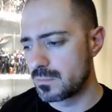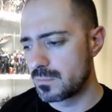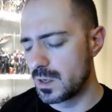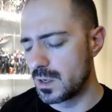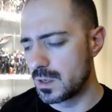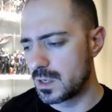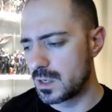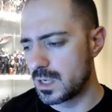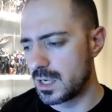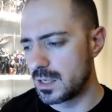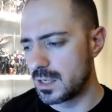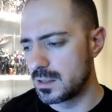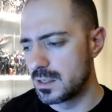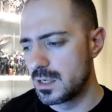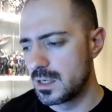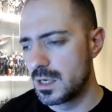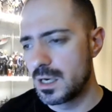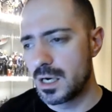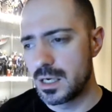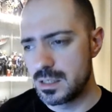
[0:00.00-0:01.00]
Okay.
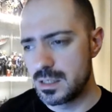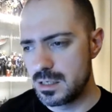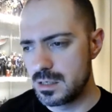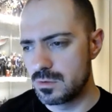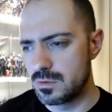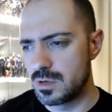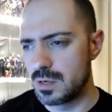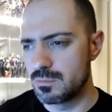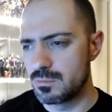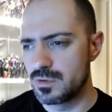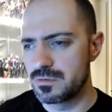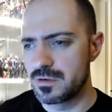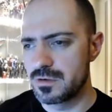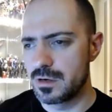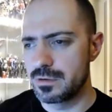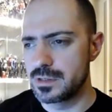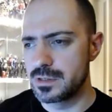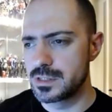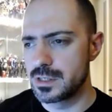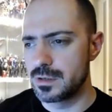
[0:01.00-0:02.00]
And you know what I'm
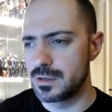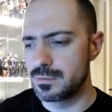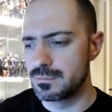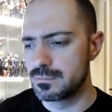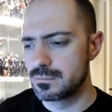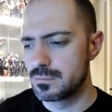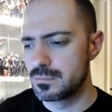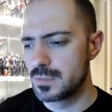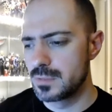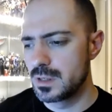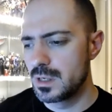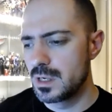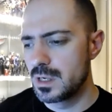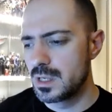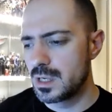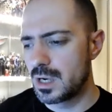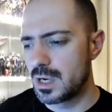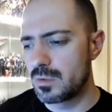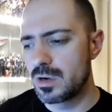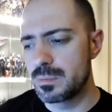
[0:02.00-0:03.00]
referring to.
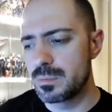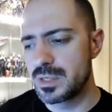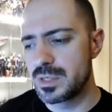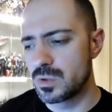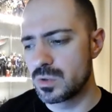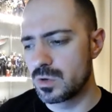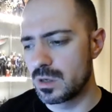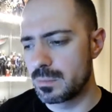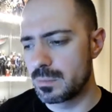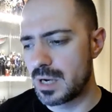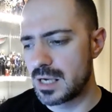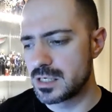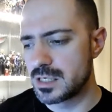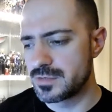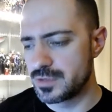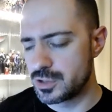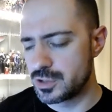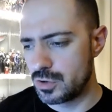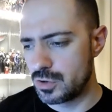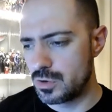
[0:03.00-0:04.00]
I won't be talking about this for
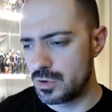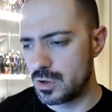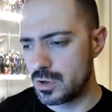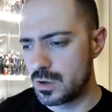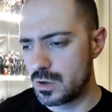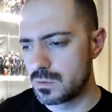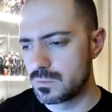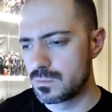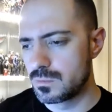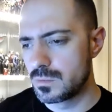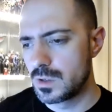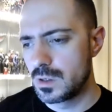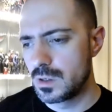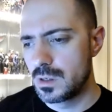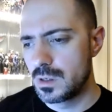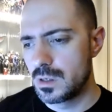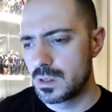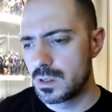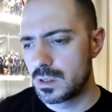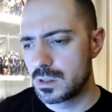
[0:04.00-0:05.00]
too long,
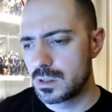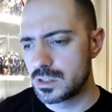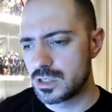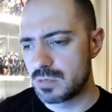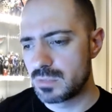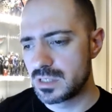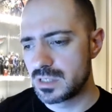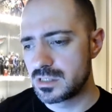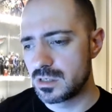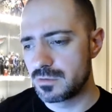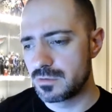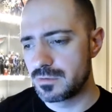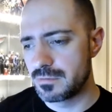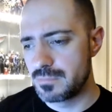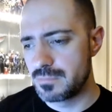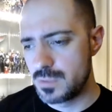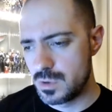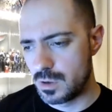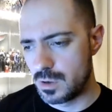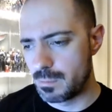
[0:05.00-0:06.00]
because I myself
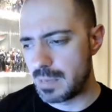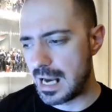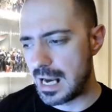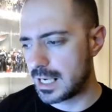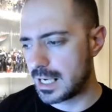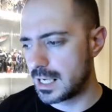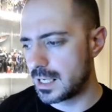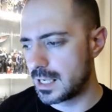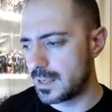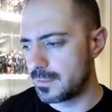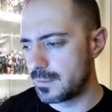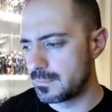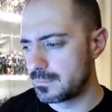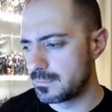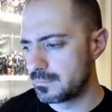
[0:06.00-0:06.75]
am not backing it.